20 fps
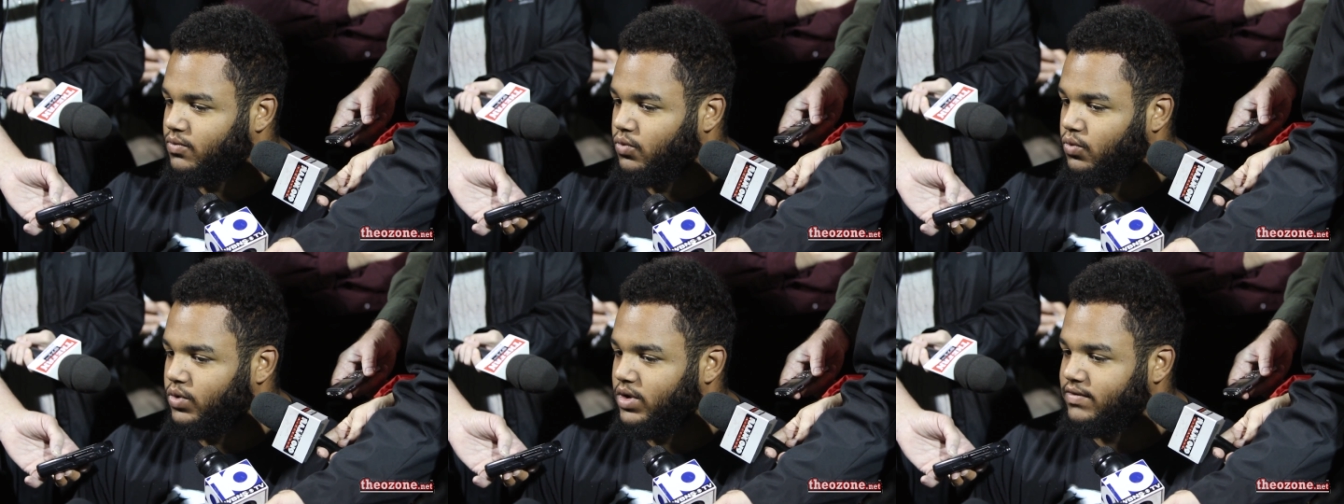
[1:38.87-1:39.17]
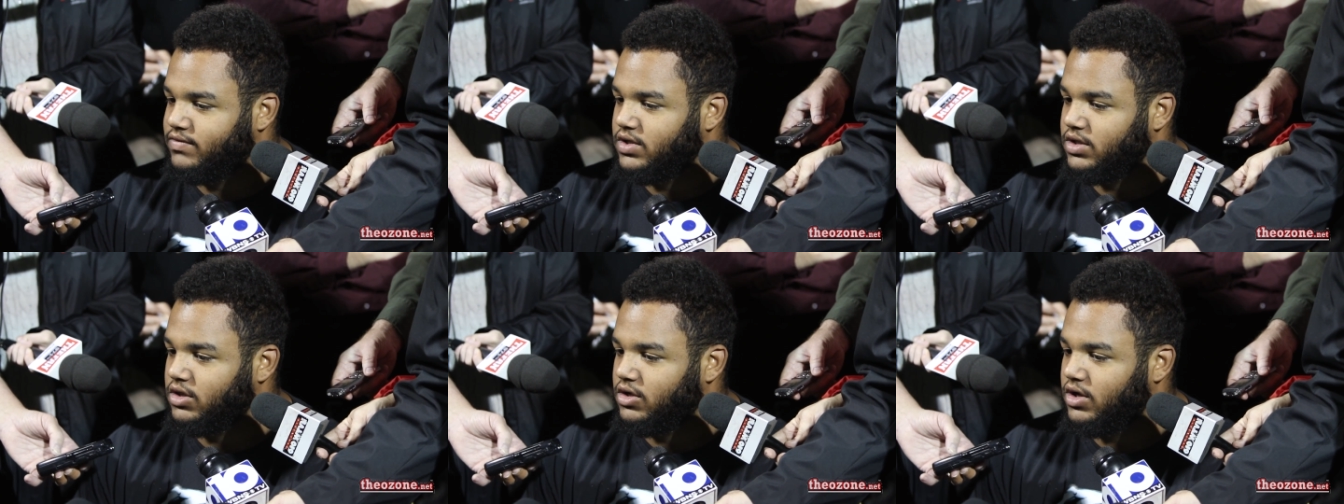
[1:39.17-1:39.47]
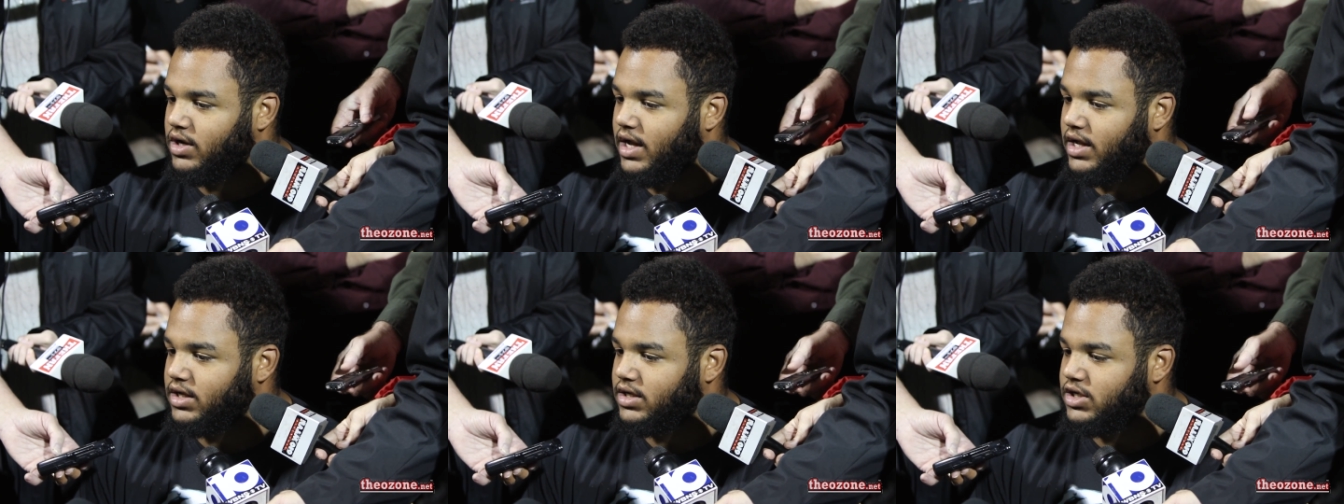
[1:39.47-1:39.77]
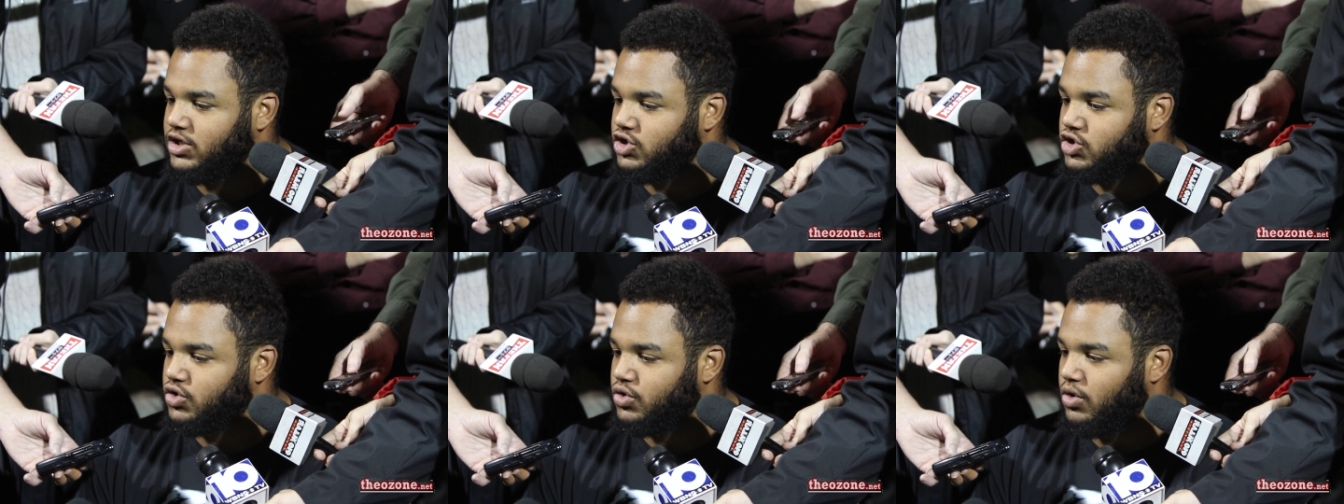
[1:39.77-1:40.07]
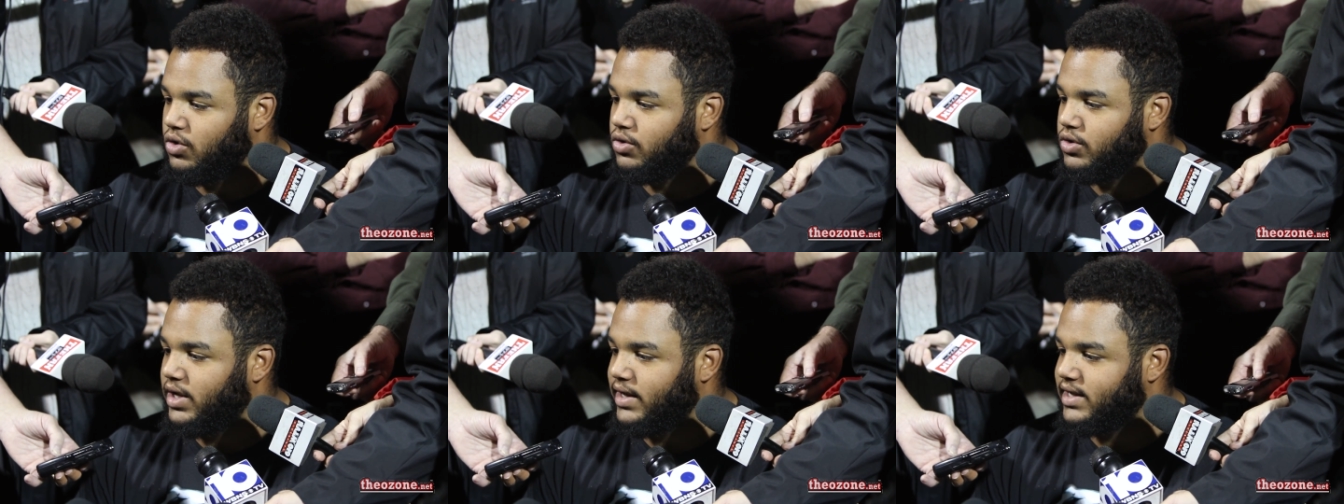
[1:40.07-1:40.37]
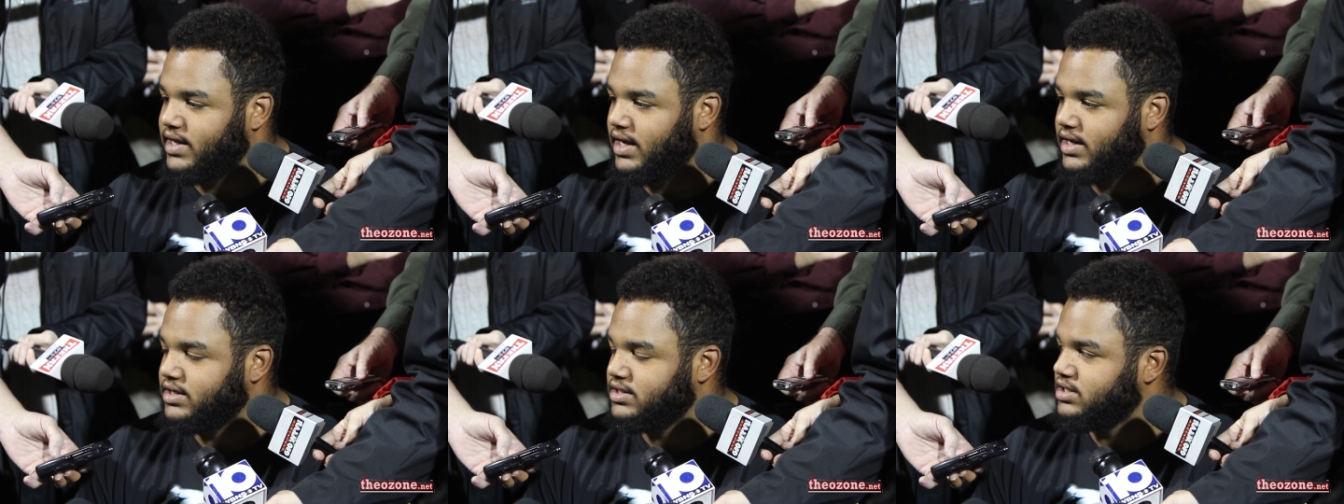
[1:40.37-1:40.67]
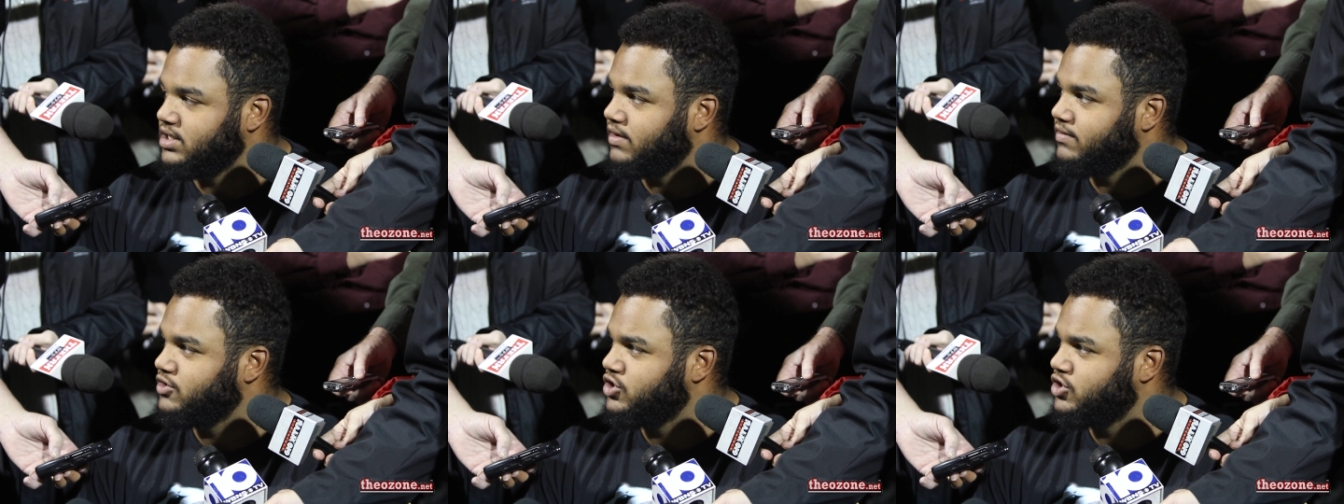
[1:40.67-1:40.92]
we have to learn how to control that kind of stuff,